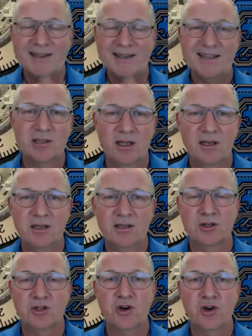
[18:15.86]
is
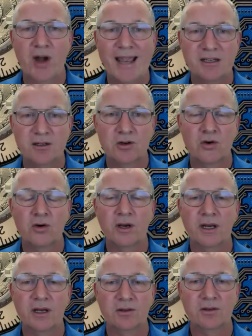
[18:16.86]
a traded
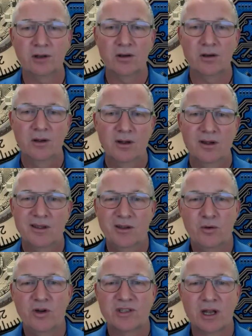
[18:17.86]
coin, so
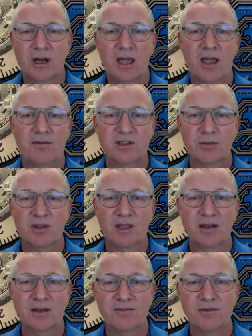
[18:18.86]
you're always going to have some of
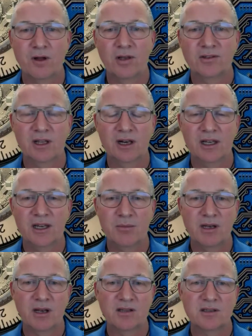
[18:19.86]
that volatility,
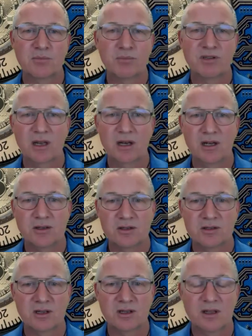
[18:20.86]
but as a percentage,
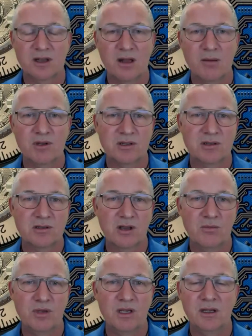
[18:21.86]
because the numbers are so
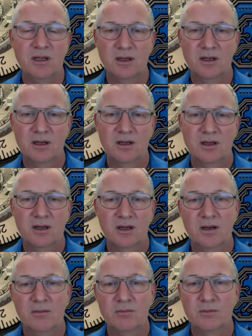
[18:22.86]
big,
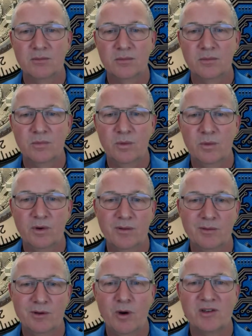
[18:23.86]

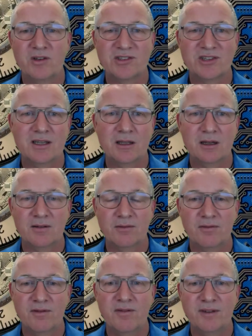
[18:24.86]
we won't see the
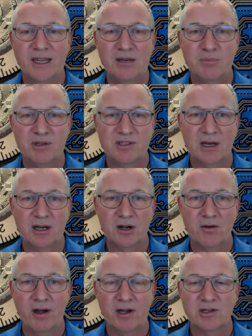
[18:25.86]
15%
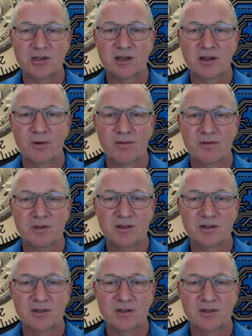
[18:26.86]
corrections that we've